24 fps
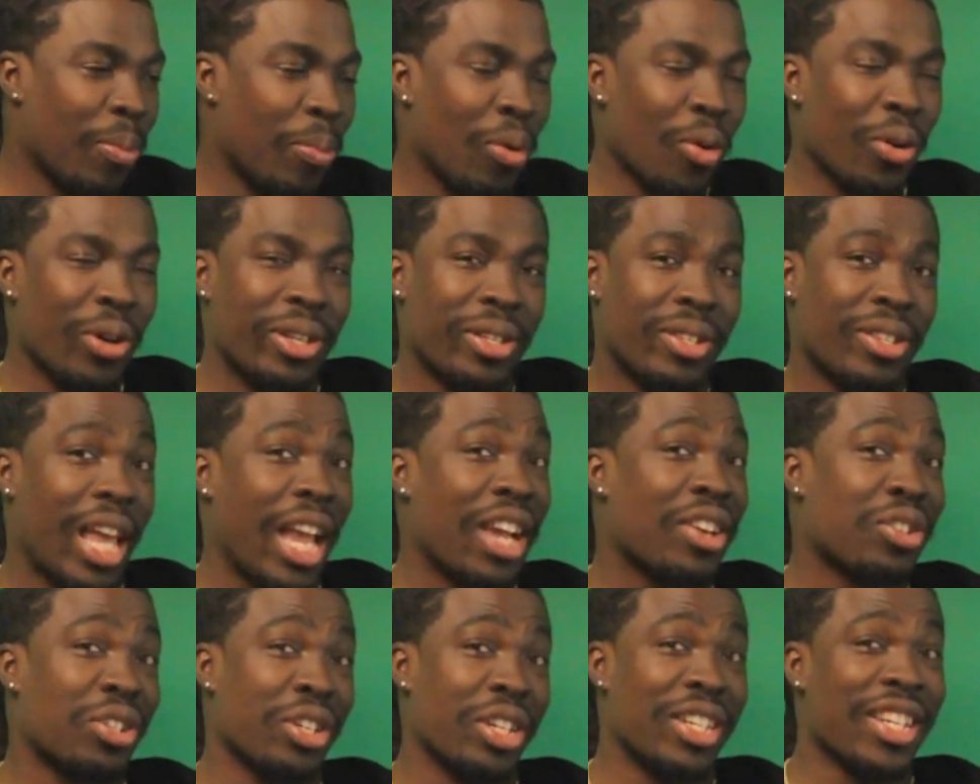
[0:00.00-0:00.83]
boy is
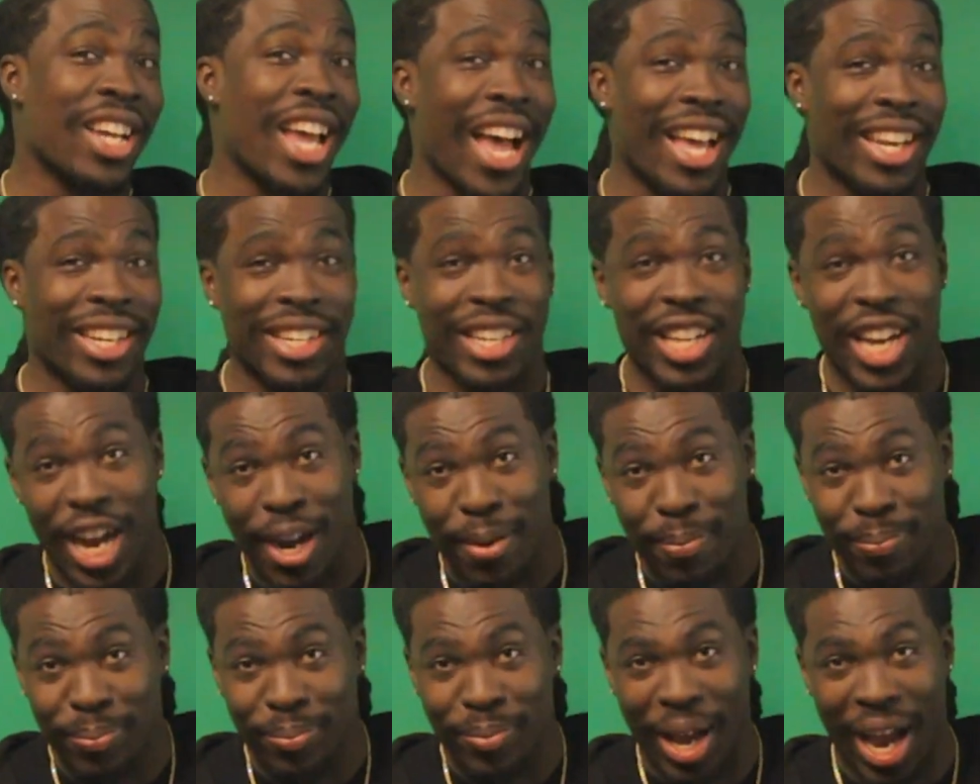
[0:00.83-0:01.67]
actually not
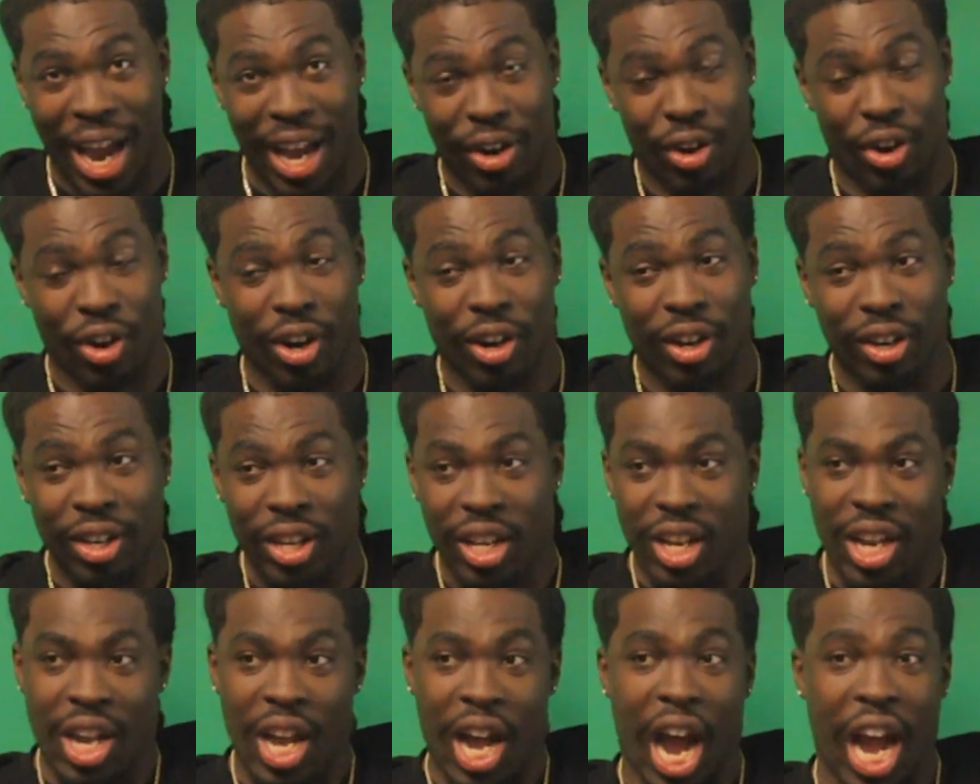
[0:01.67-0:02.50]
dumb at all.
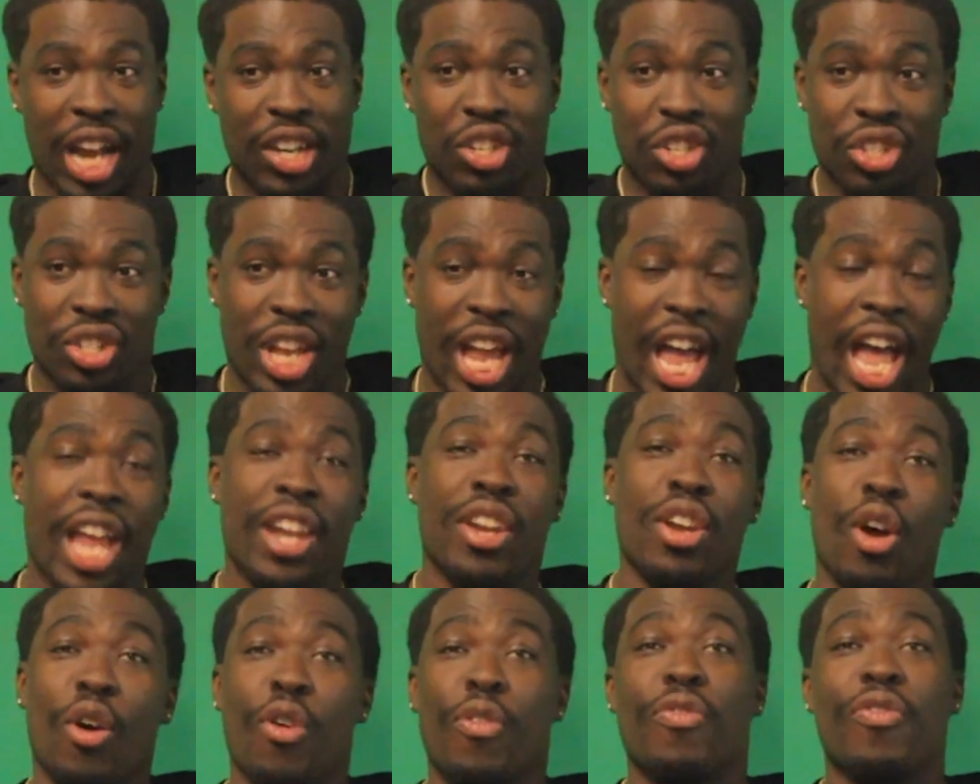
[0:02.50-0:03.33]
I just
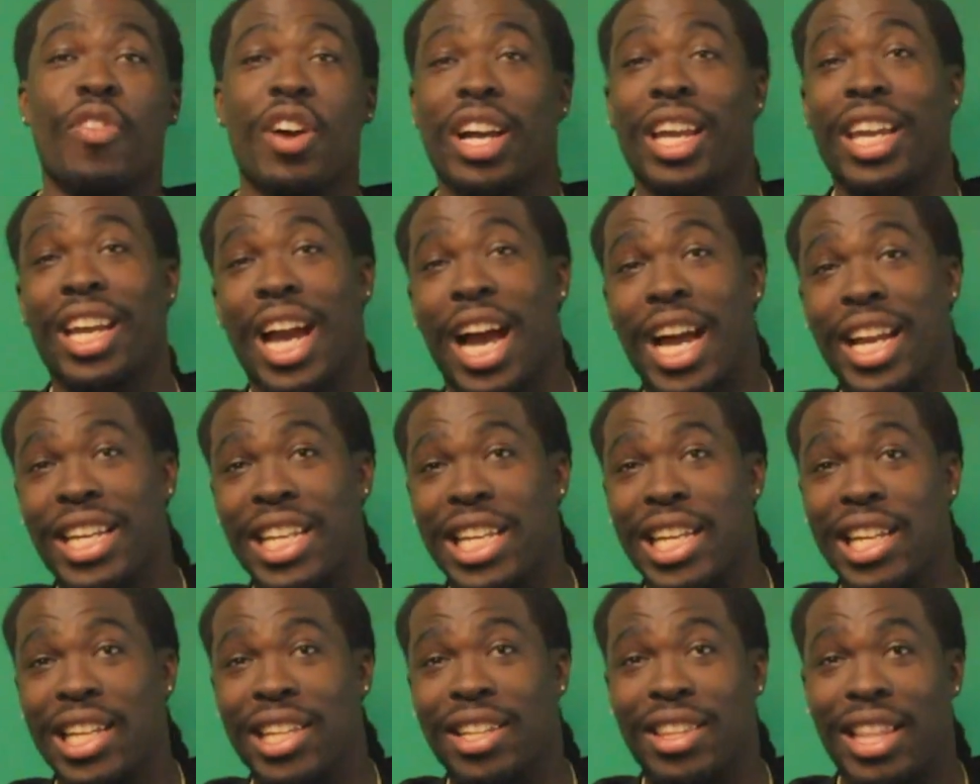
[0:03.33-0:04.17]
had no fucking
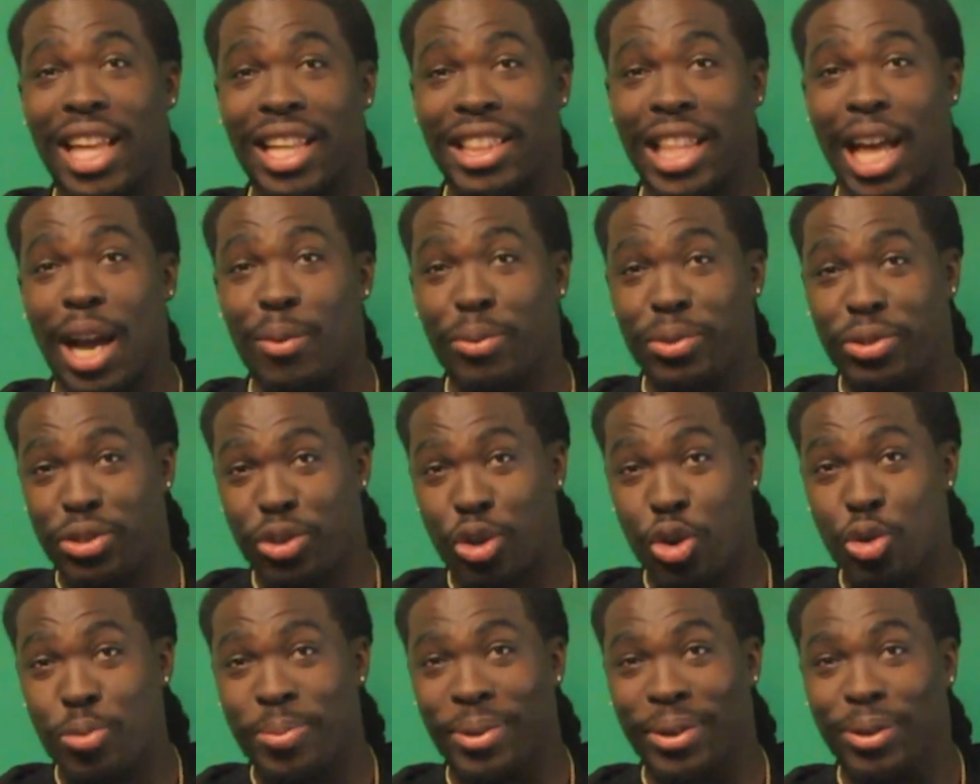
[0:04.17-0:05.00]
idea that was
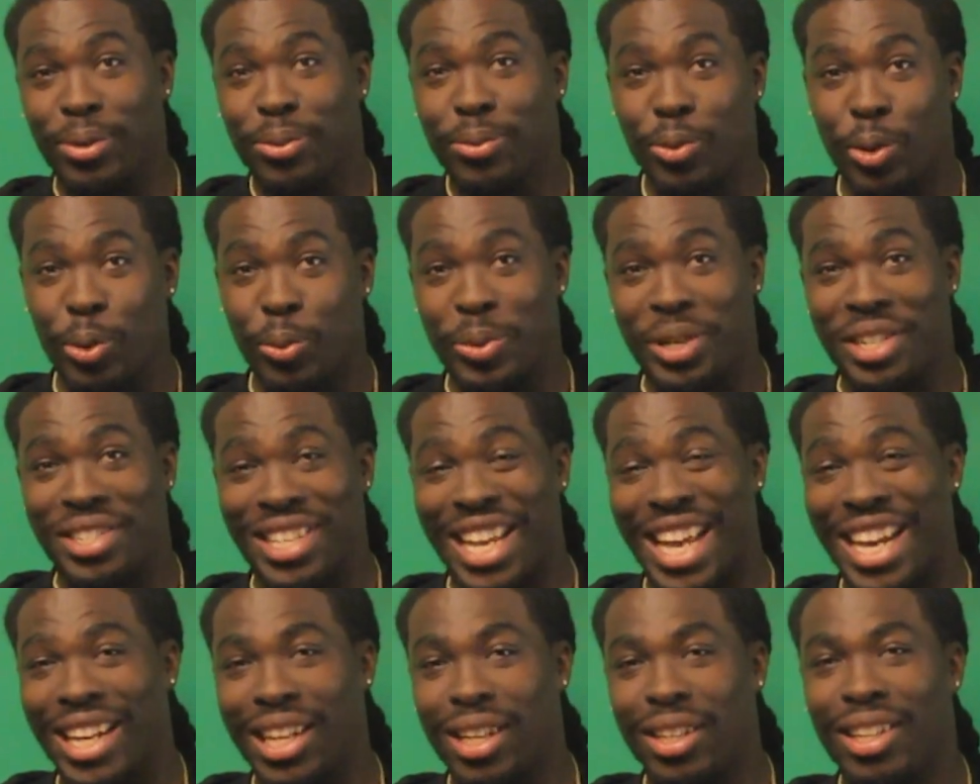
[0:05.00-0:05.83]
scuba when we
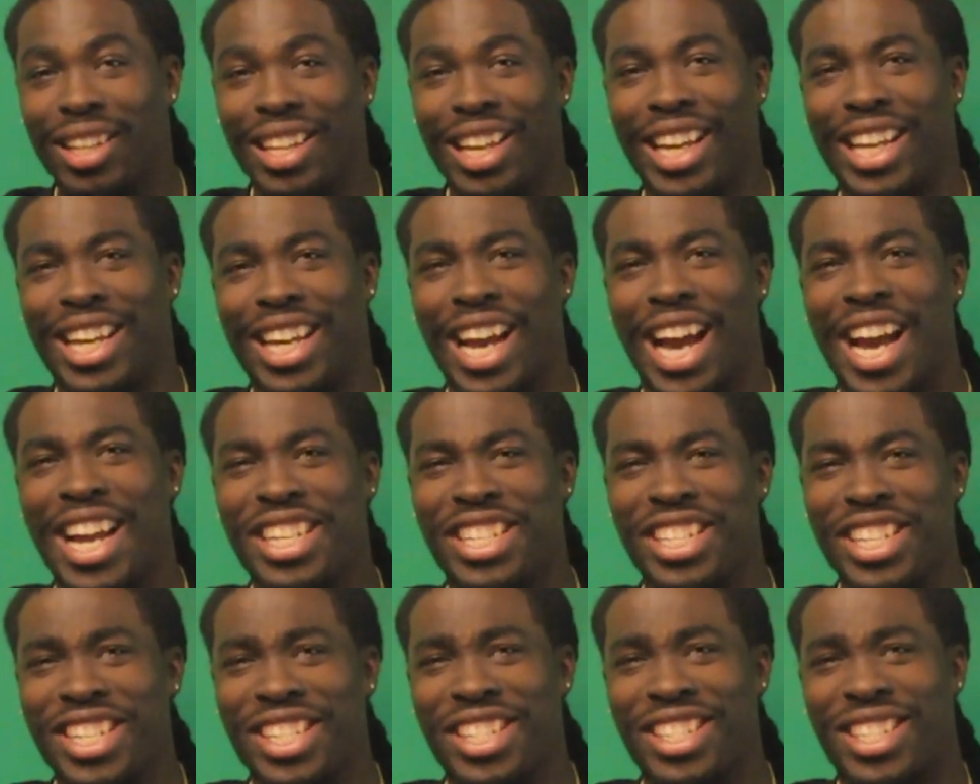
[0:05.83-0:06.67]
said it. Like, I
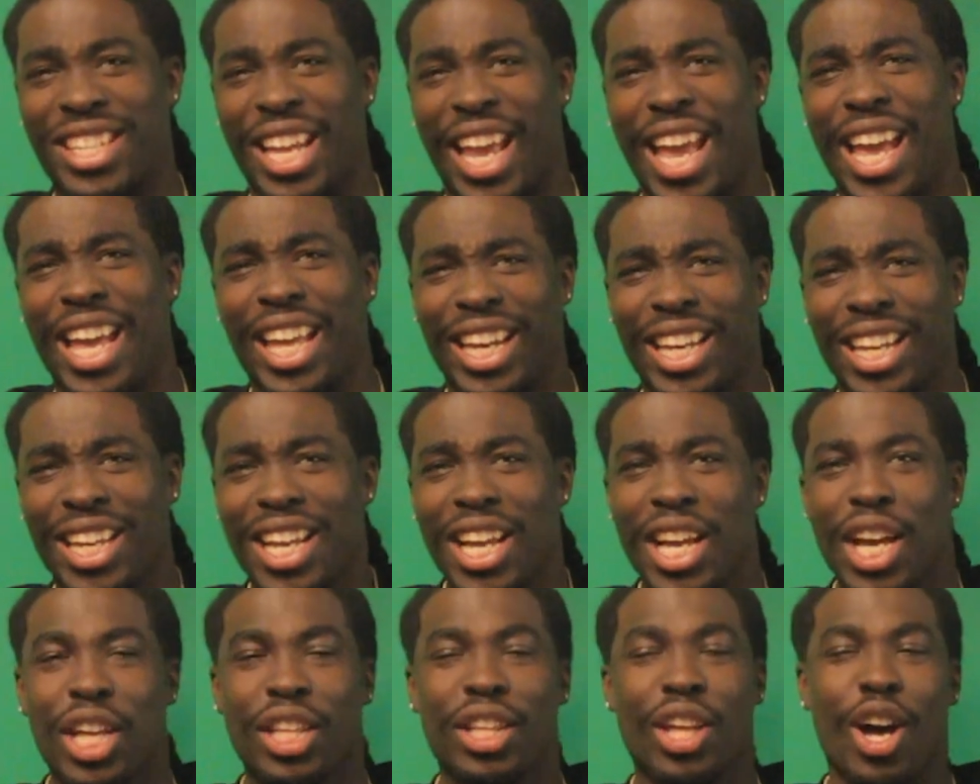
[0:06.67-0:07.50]
just said,
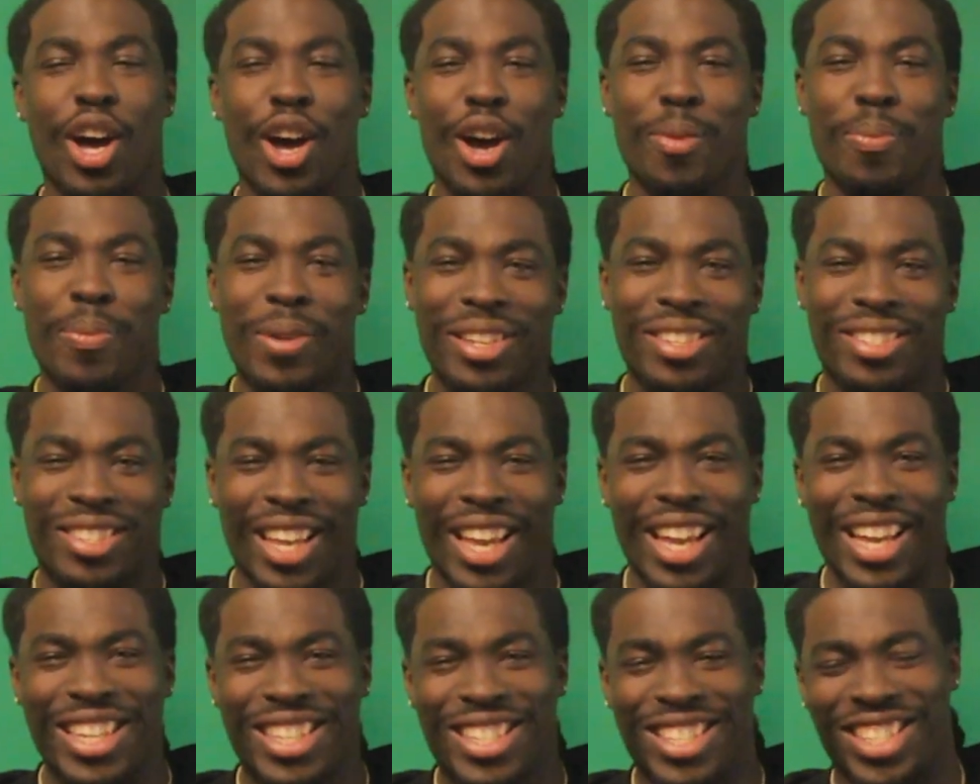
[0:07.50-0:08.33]
the homie
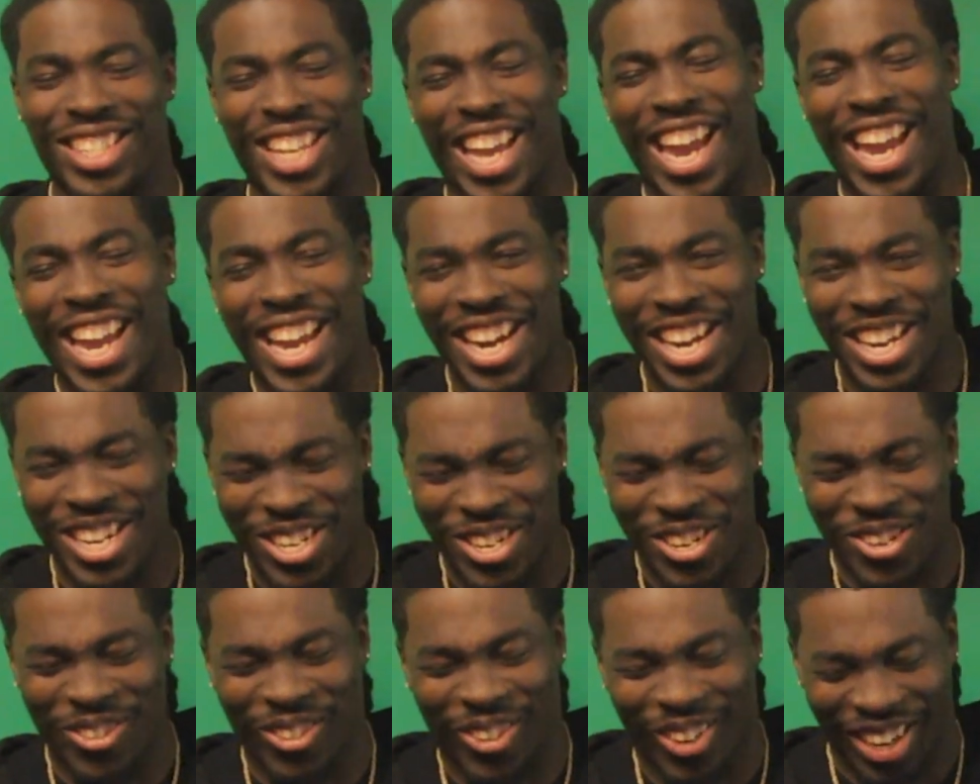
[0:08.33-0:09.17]
said, stay
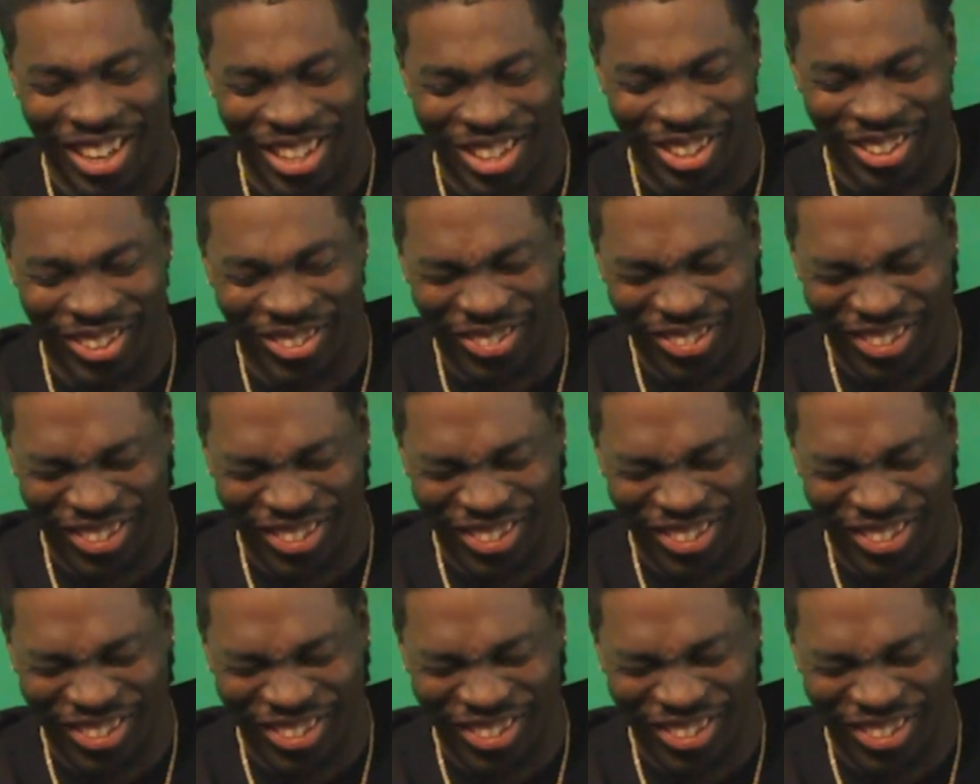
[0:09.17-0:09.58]
underwater.